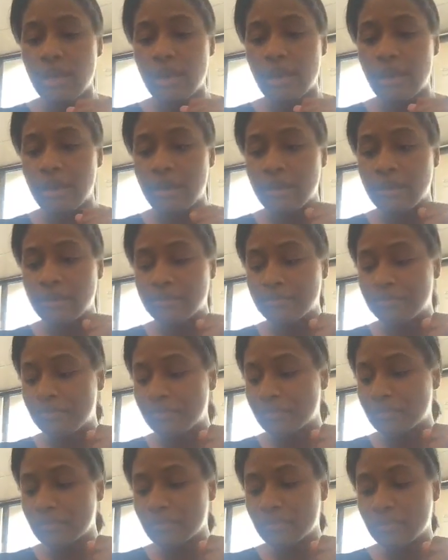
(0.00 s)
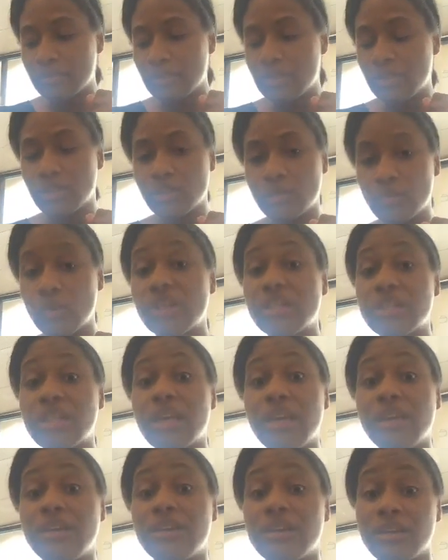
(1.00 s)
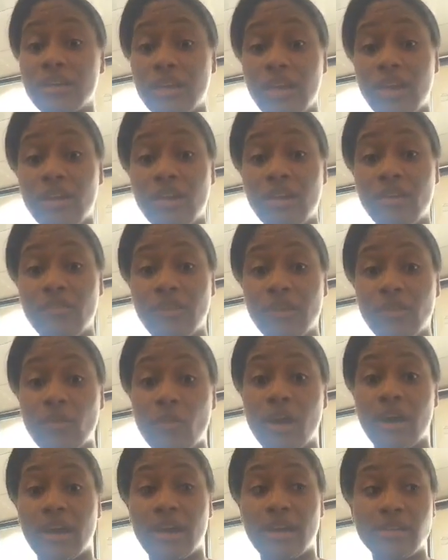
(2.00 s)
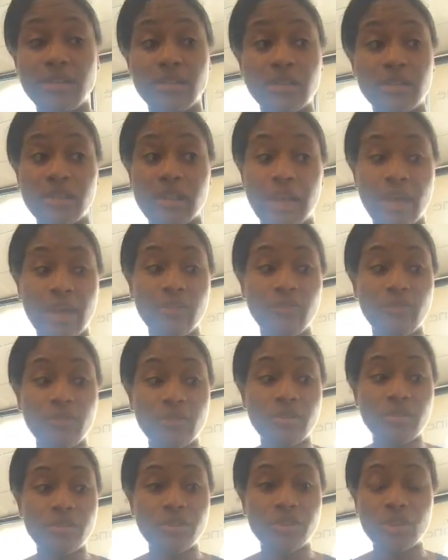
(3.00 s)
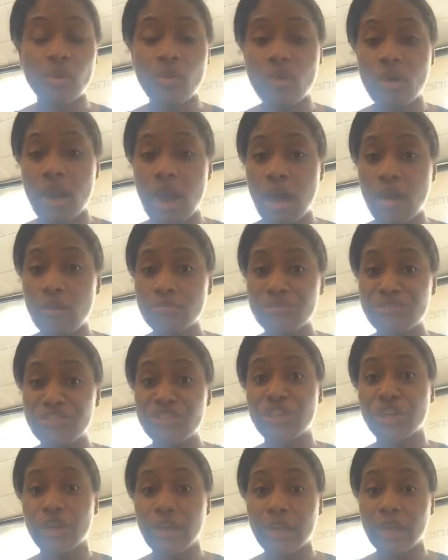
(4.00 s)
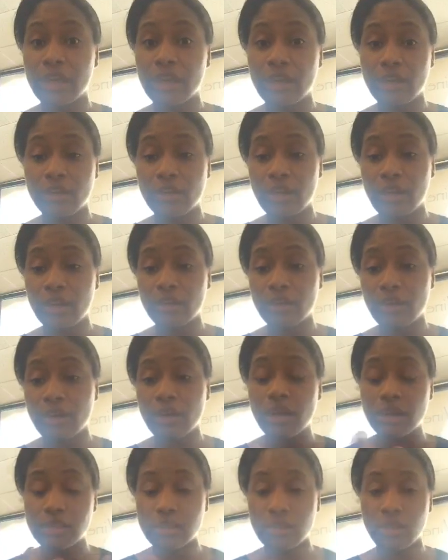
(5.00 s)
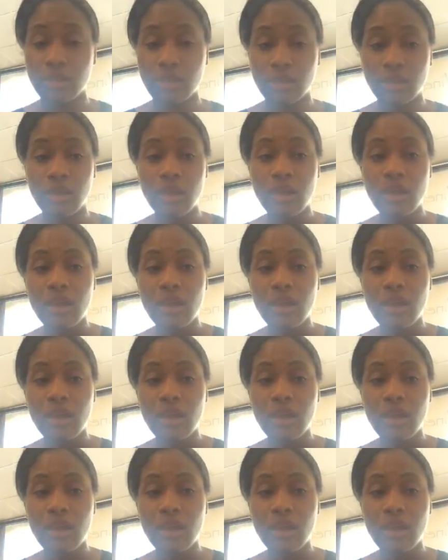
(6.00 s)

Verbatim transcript: Um, you just want to take good care of your wines. It's not for showing out and chugging and, and guzzling.